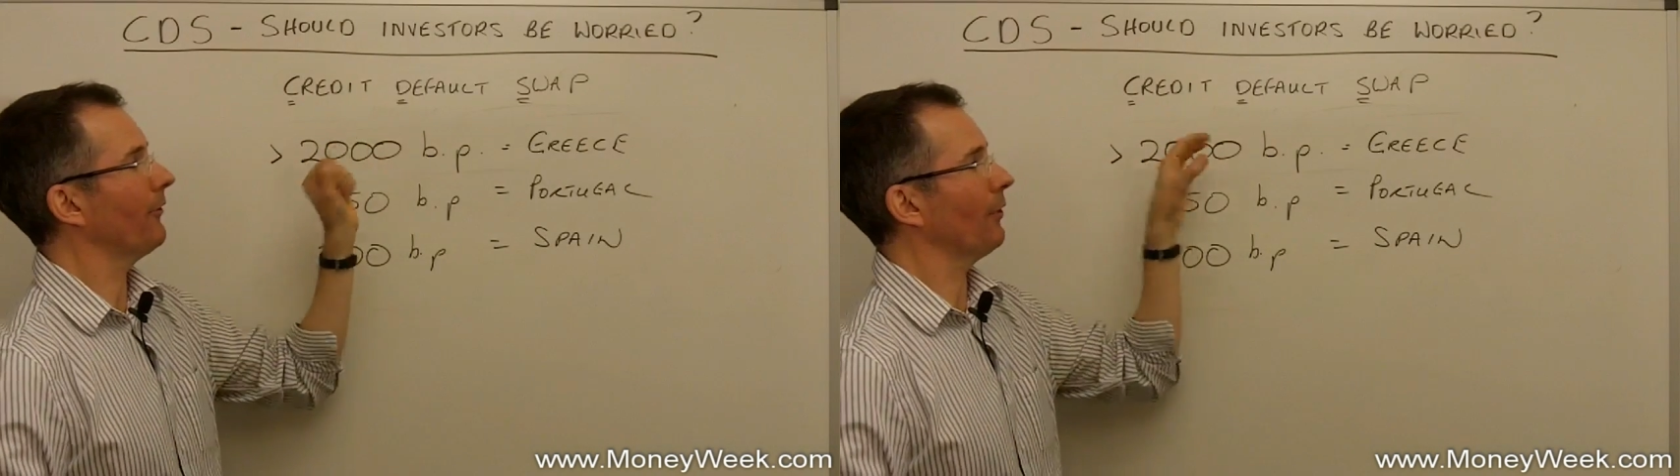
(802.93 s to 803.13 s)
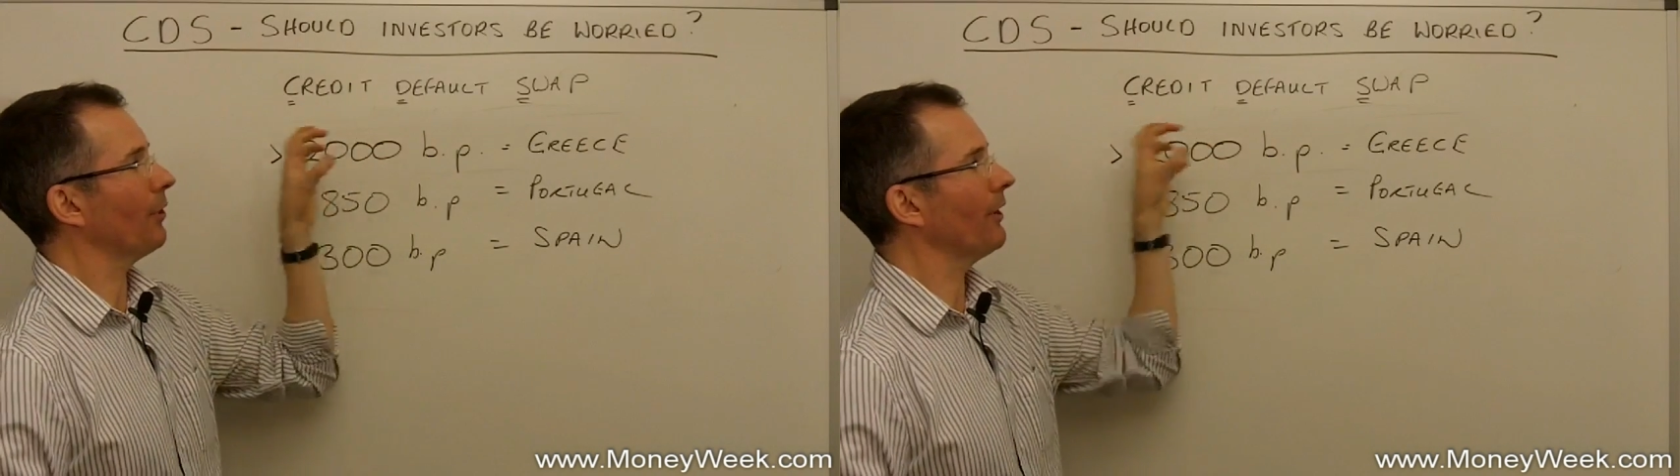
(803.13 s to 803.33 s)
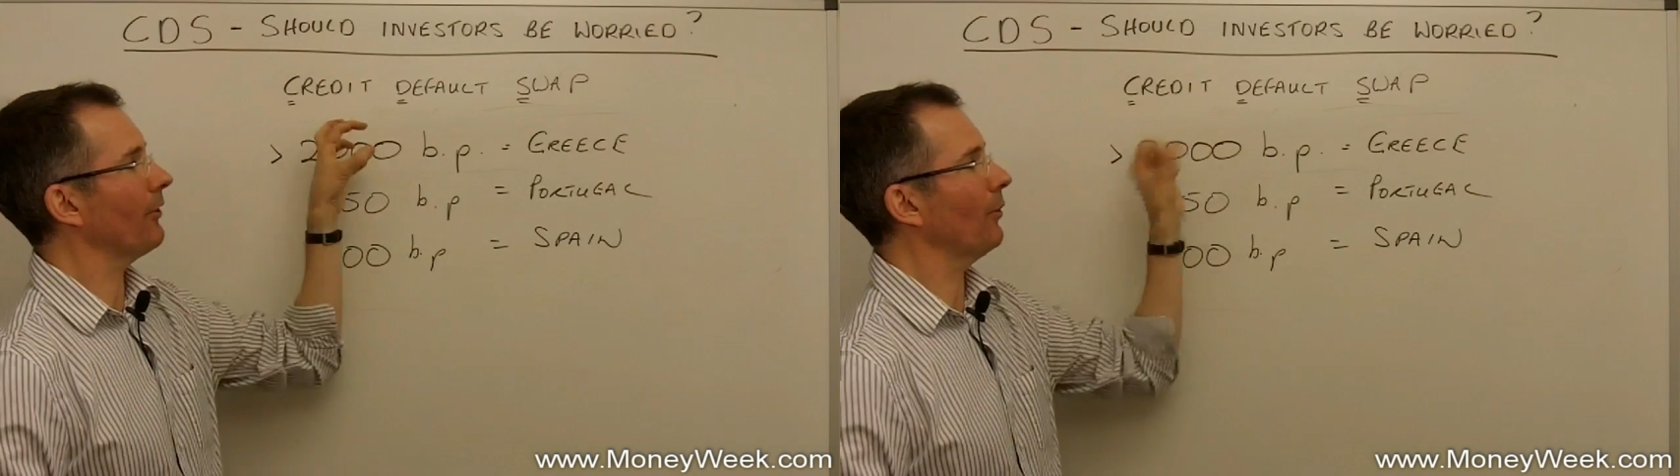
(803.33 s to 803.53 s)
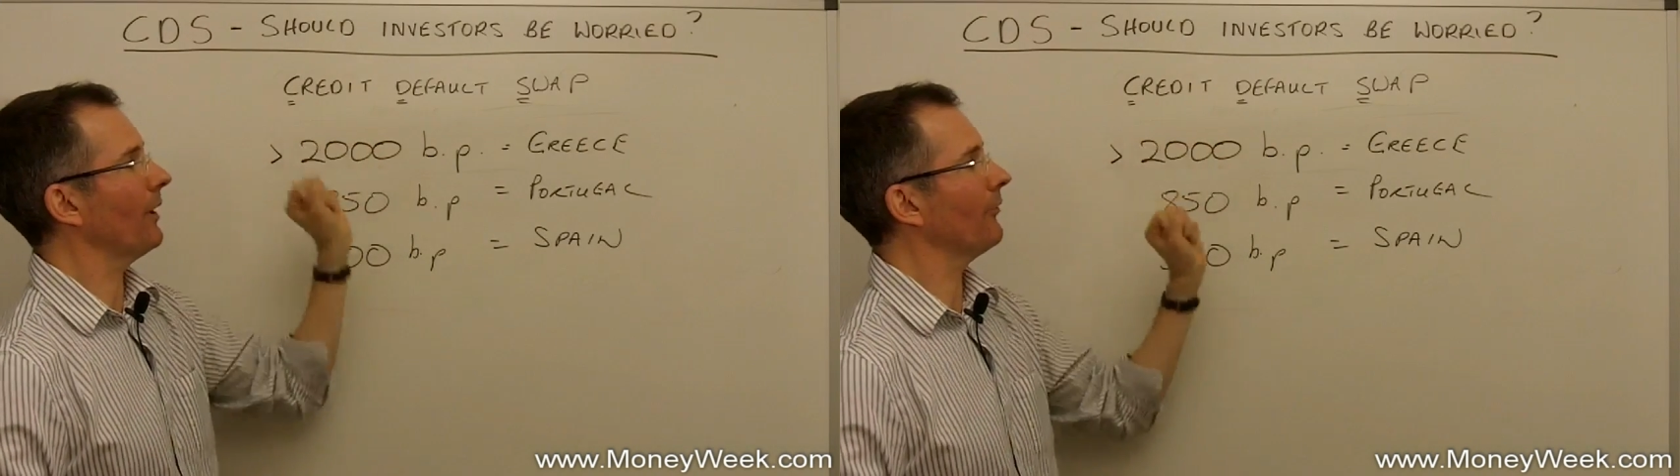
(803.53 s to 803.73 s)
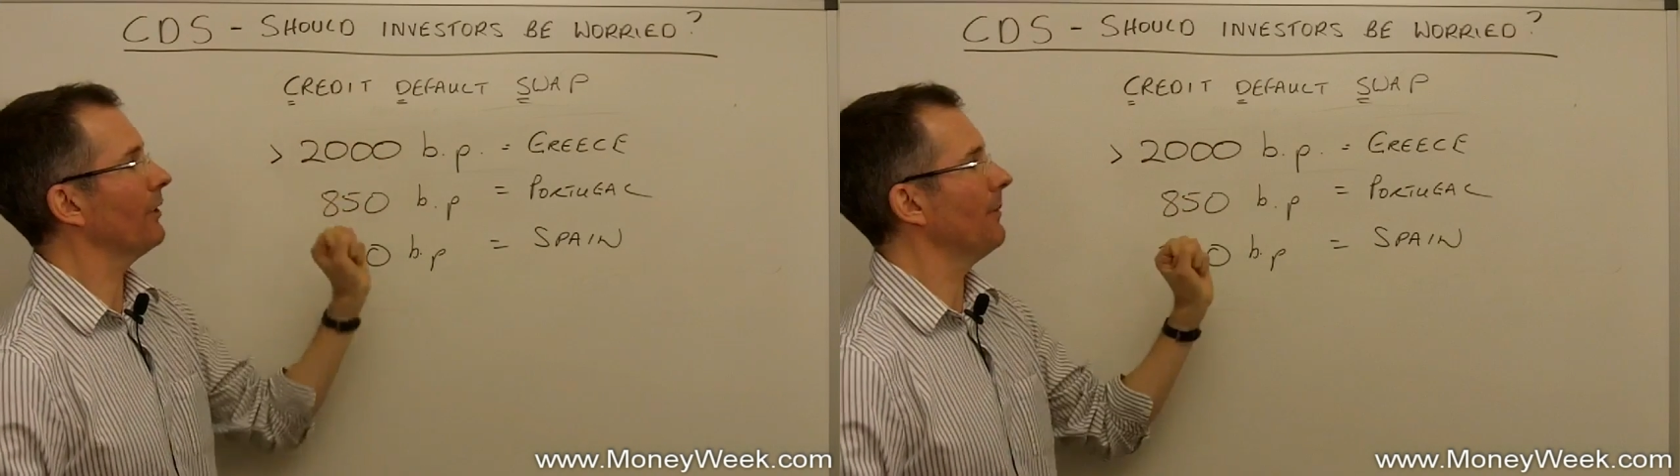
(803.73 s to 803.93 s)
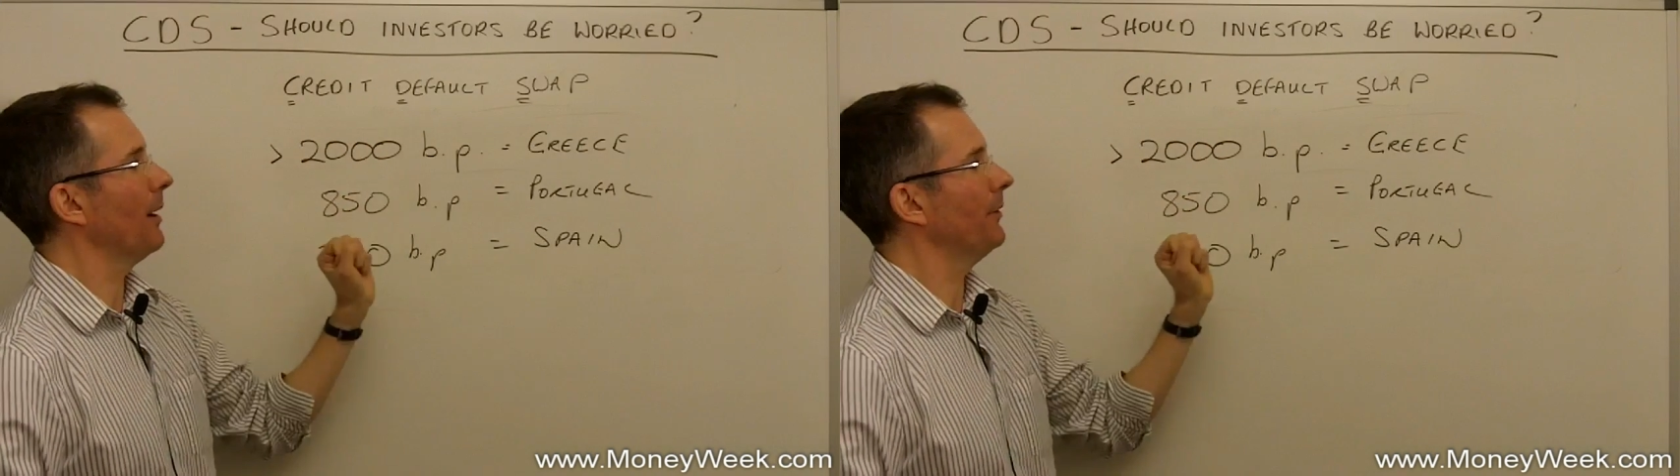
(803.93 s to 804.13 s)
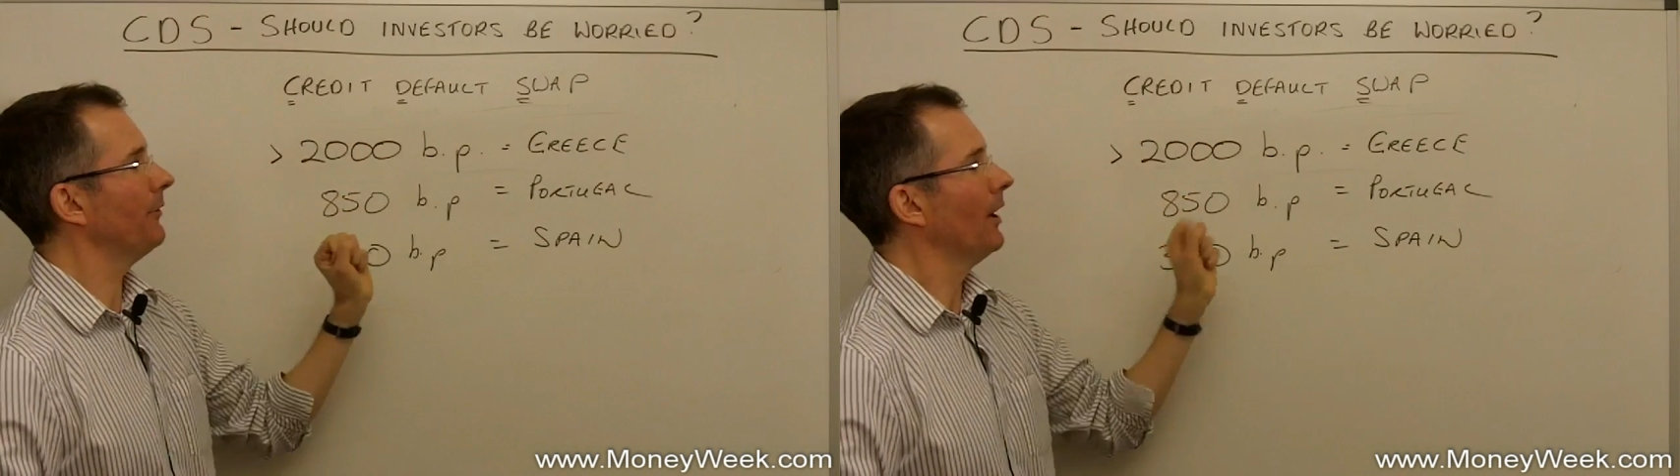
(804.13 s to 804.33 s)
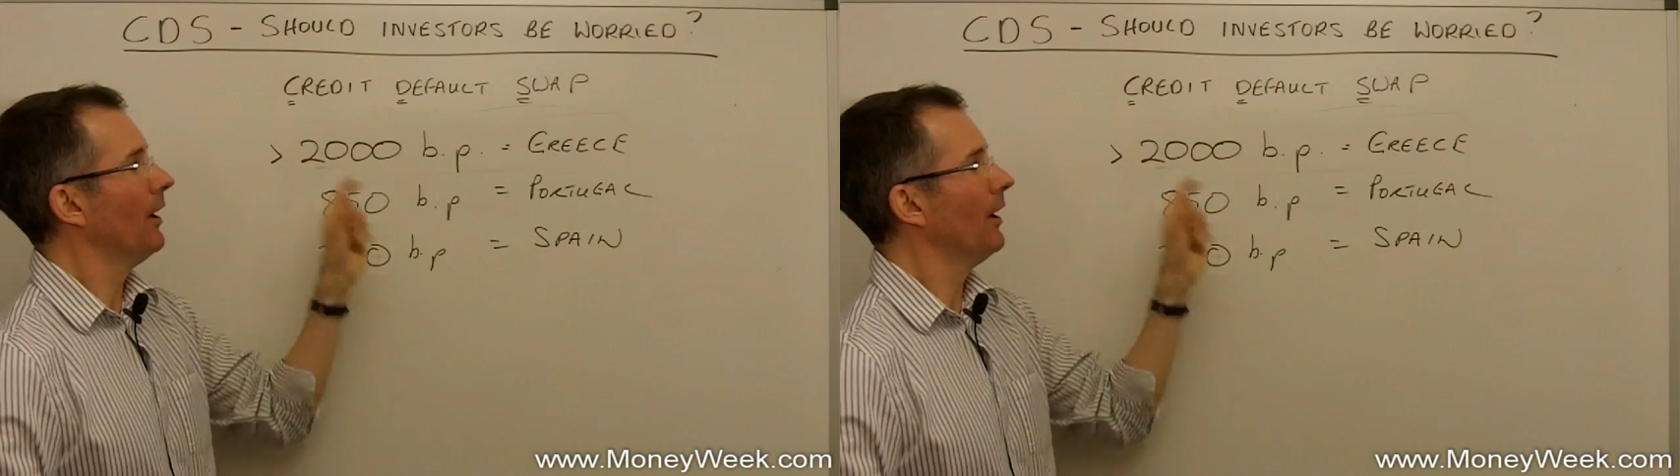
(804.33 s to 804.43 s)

sort of critical list at the moment,